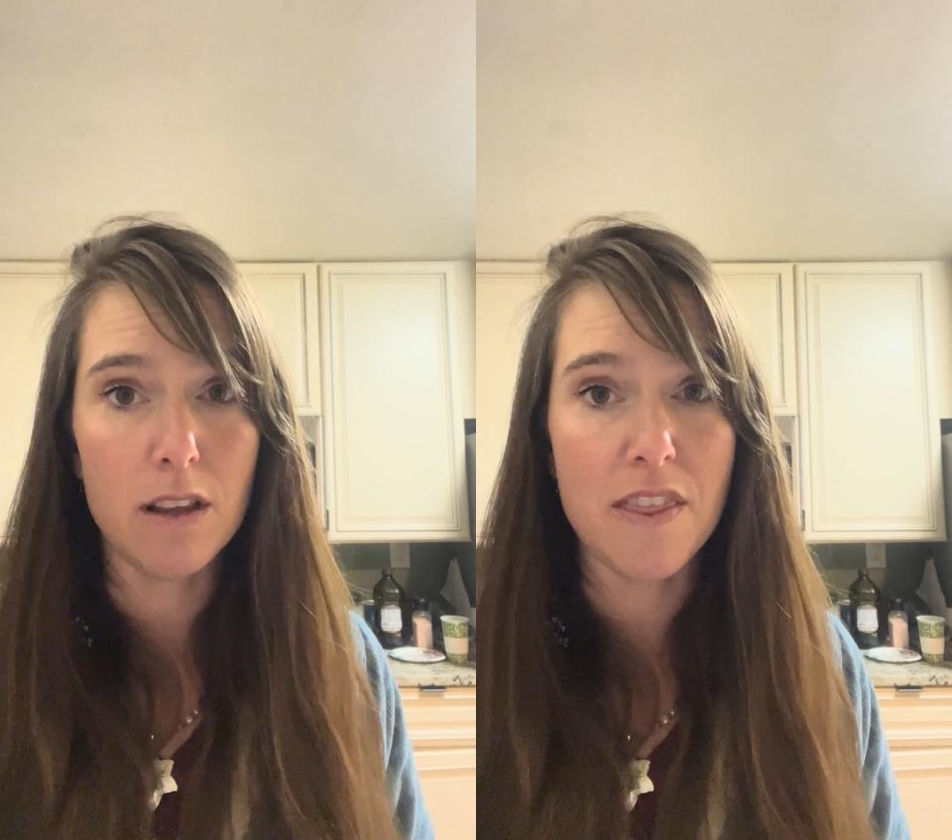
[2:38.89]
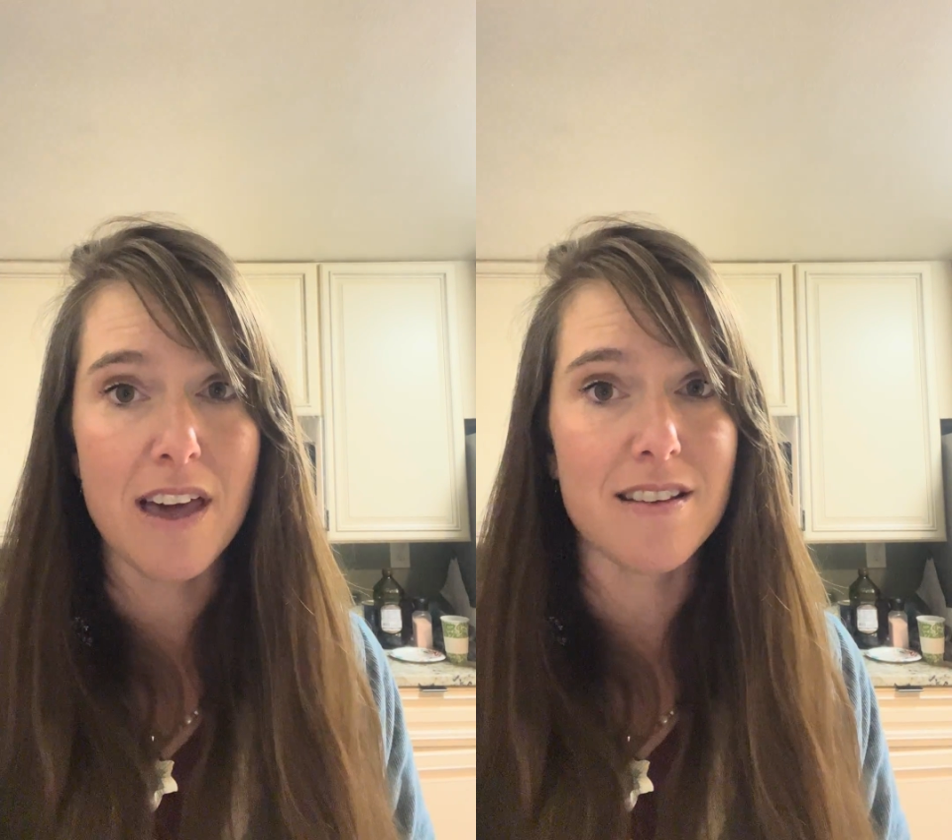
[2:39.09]

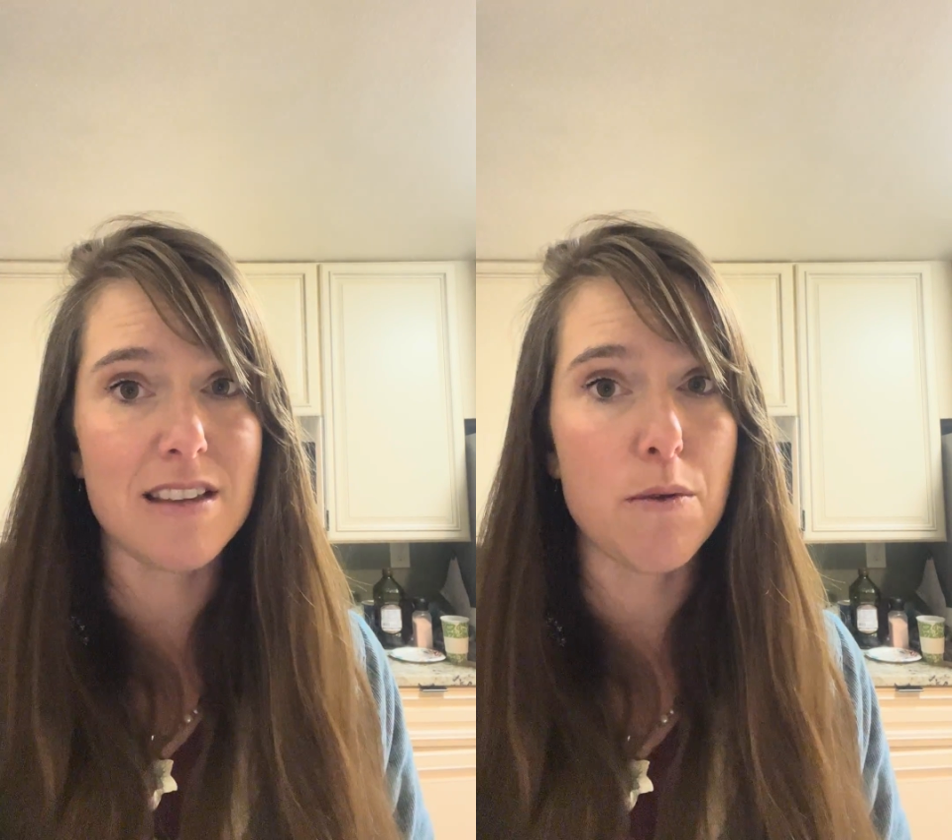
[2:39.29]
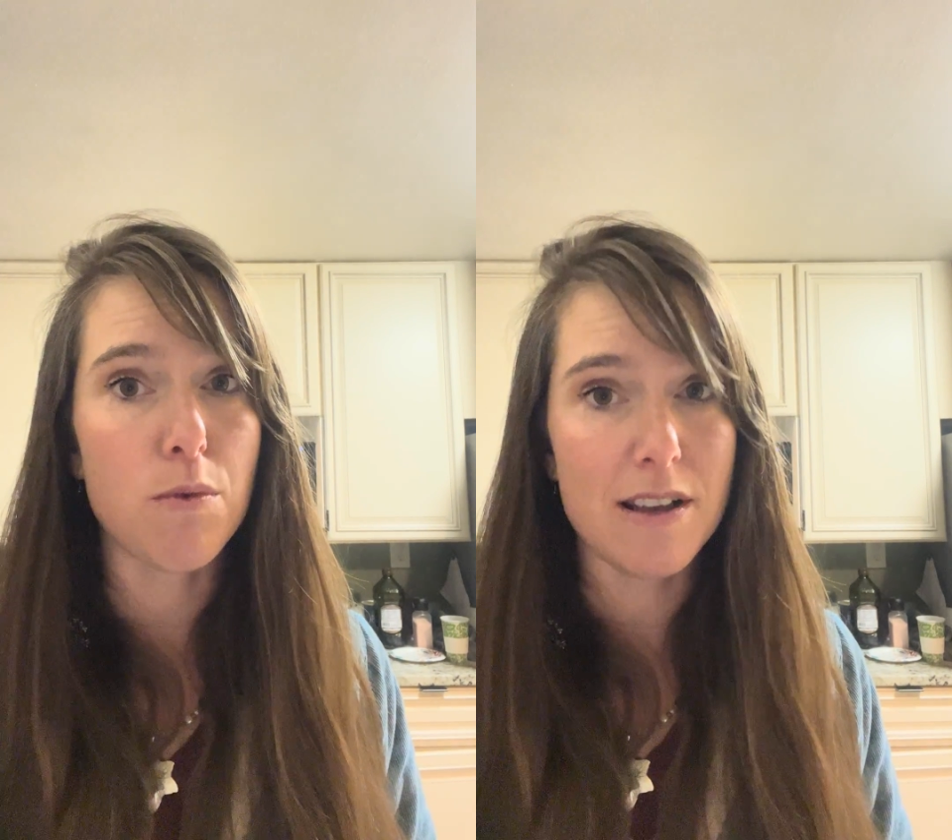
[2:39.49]
And that is
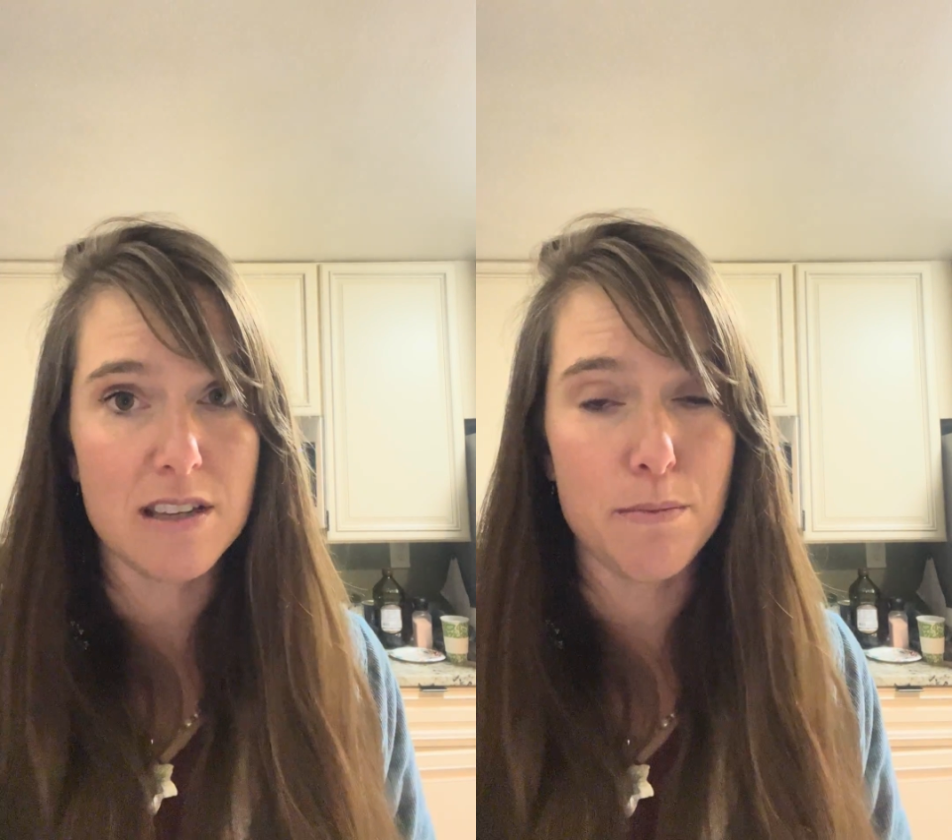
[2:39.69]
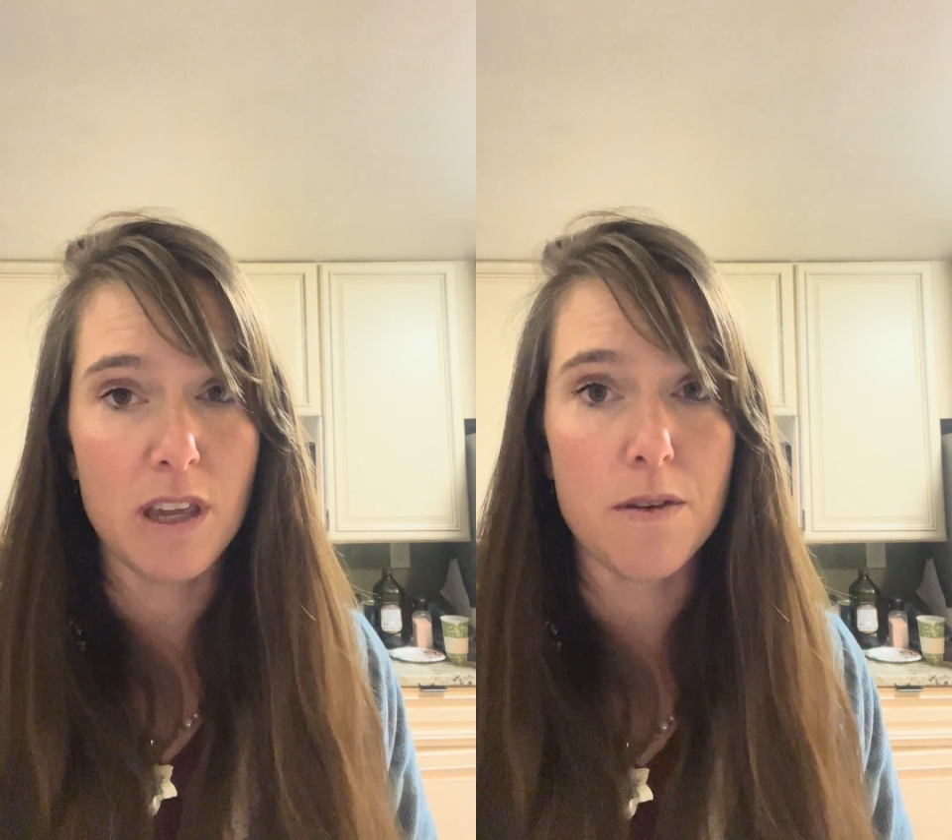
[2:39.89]
a
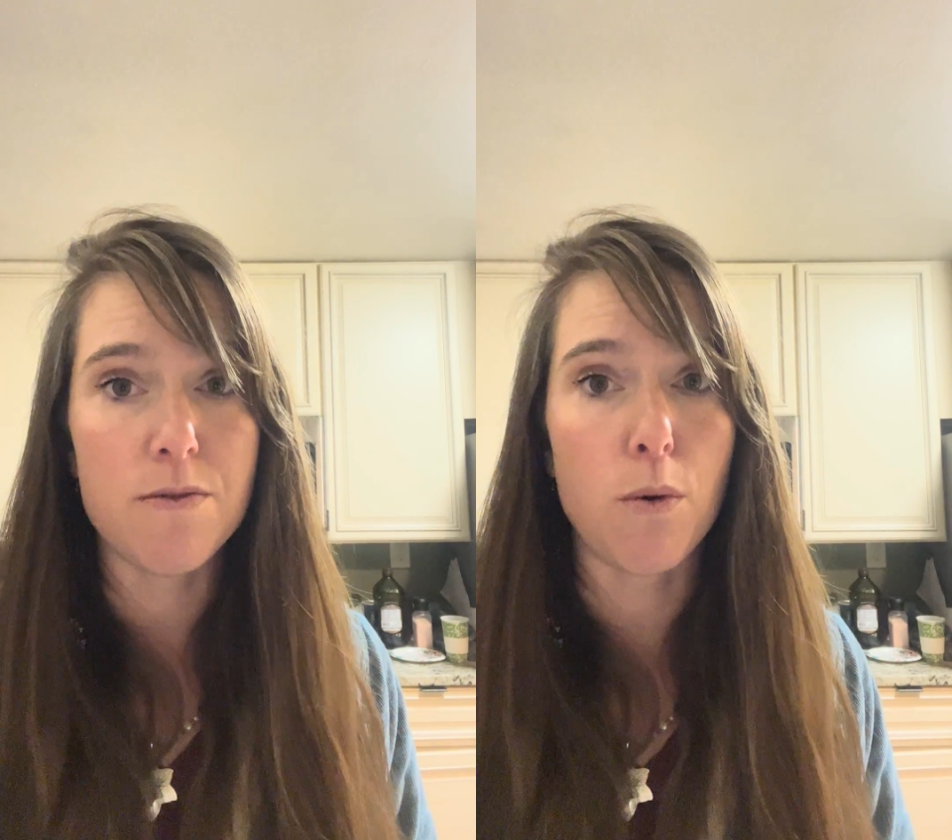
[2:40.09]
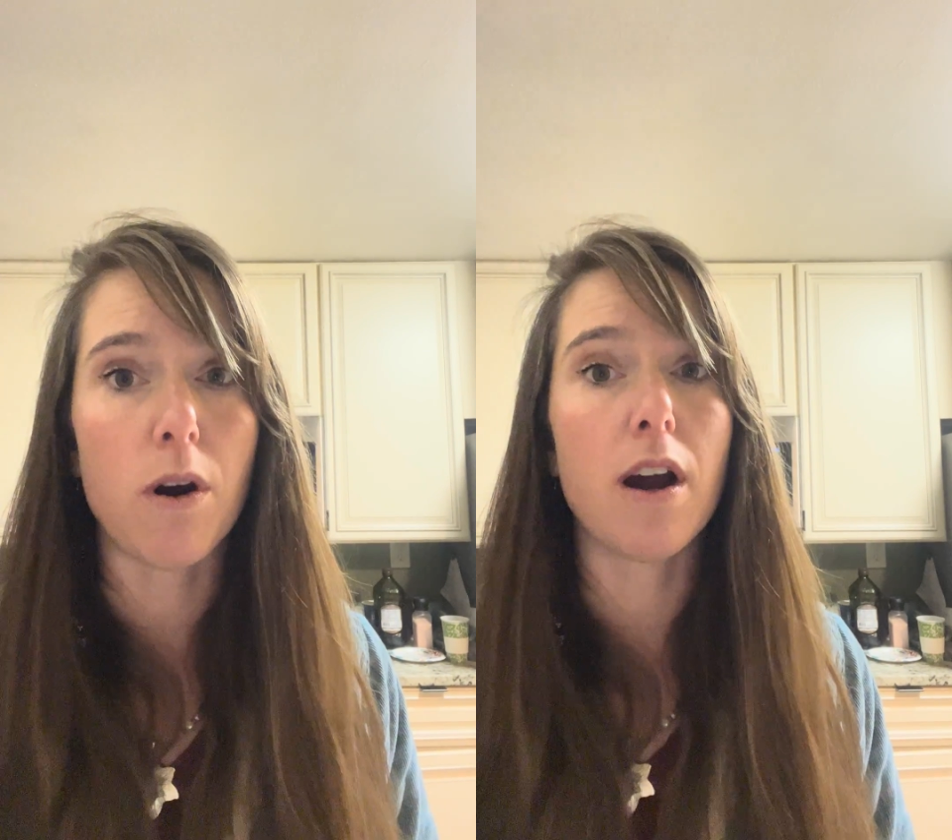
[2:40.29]
recipe
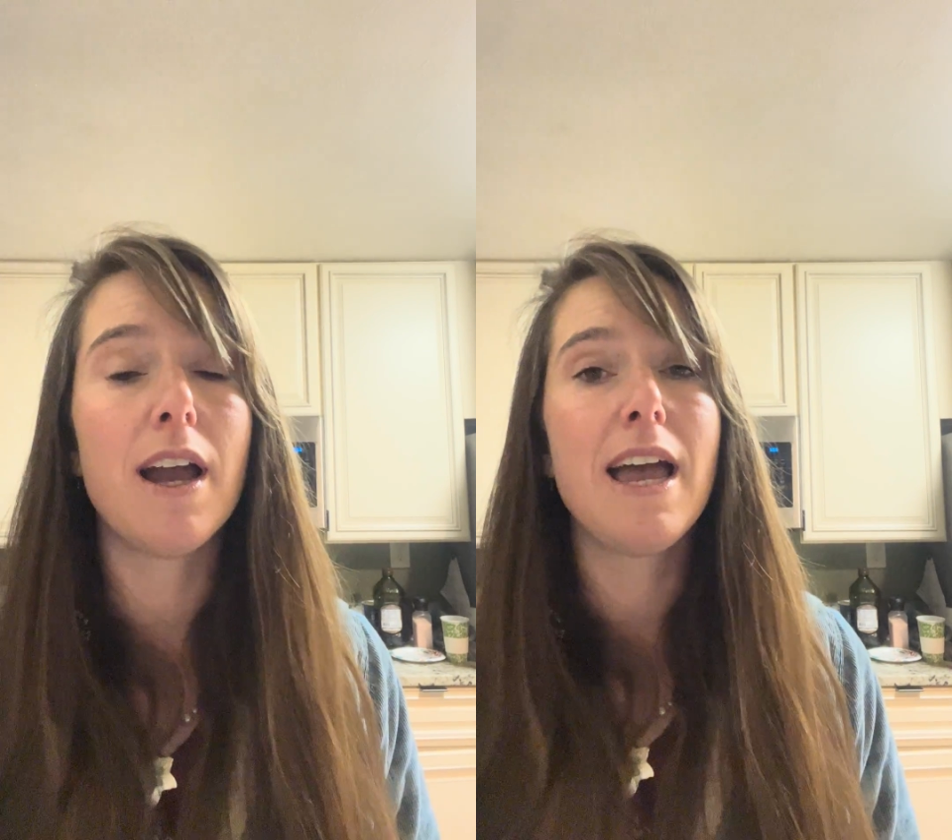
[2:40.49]
for